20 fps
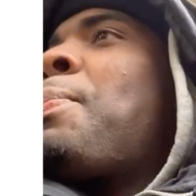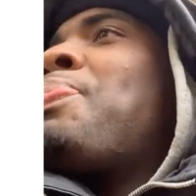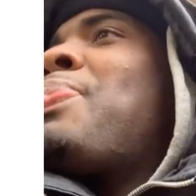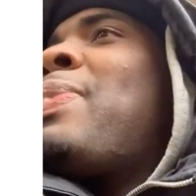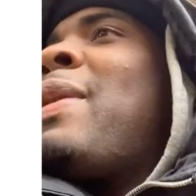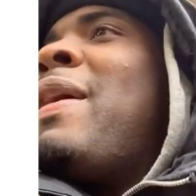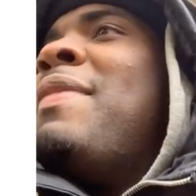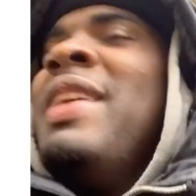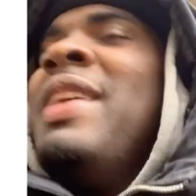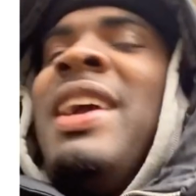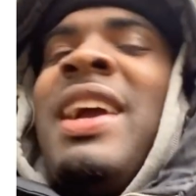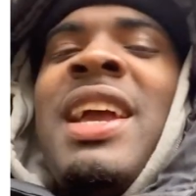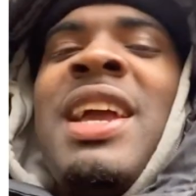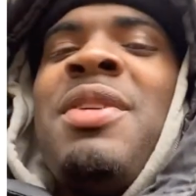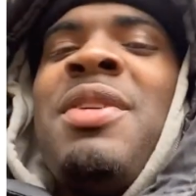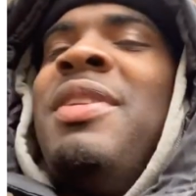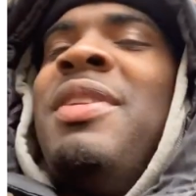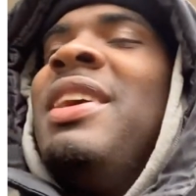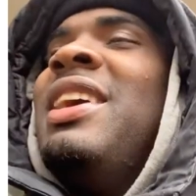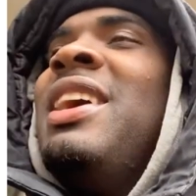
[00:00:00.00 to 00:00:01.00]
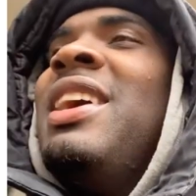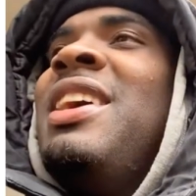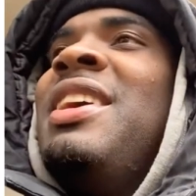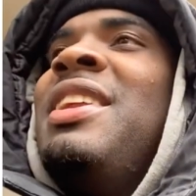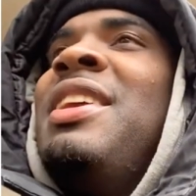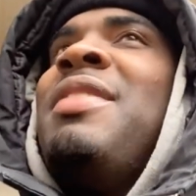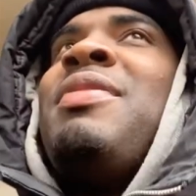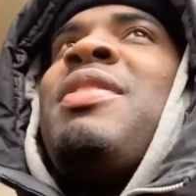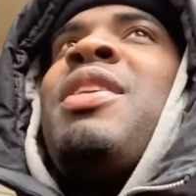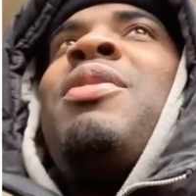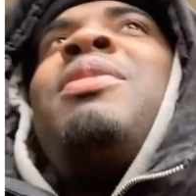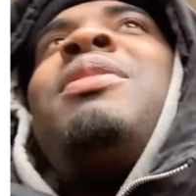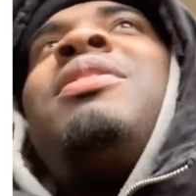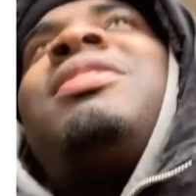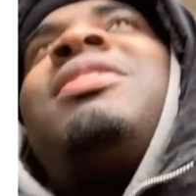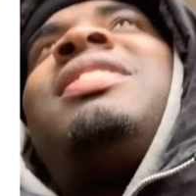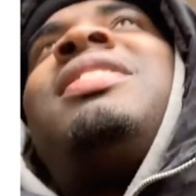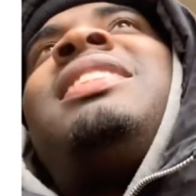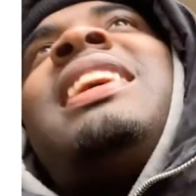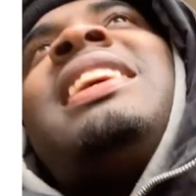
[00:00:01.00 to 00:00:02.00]
That nigga held the gun up though. We was
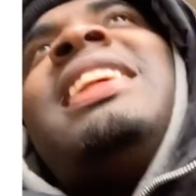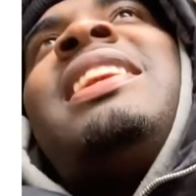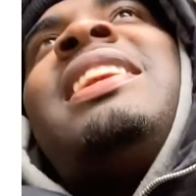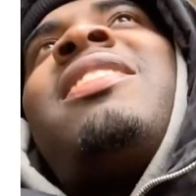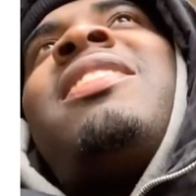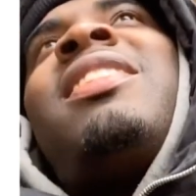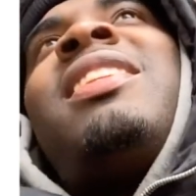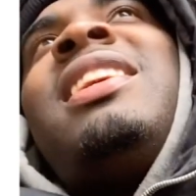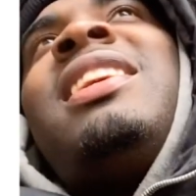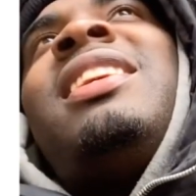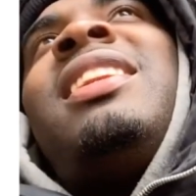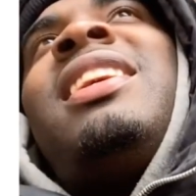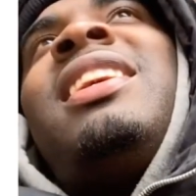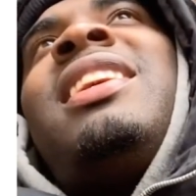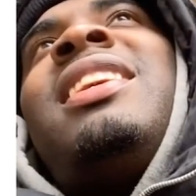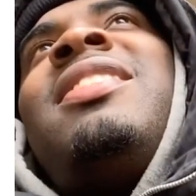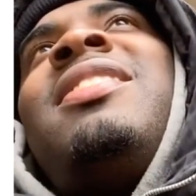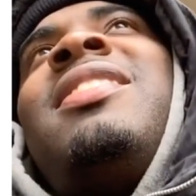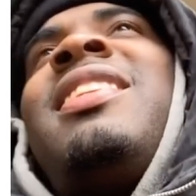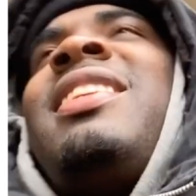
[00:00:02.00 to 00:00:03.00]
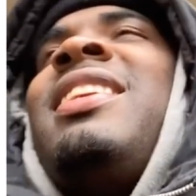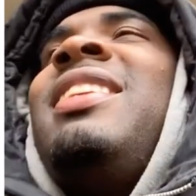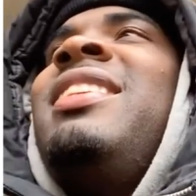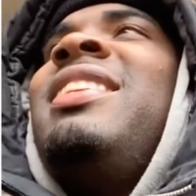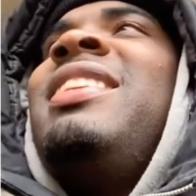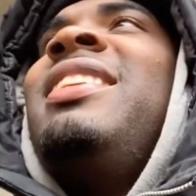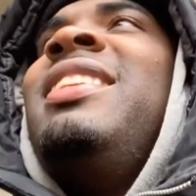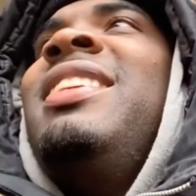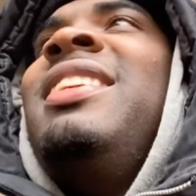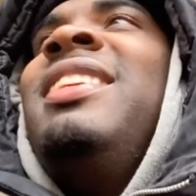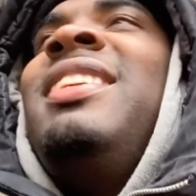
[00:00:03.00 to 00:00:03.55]
just standing there looking like, all right, nigga.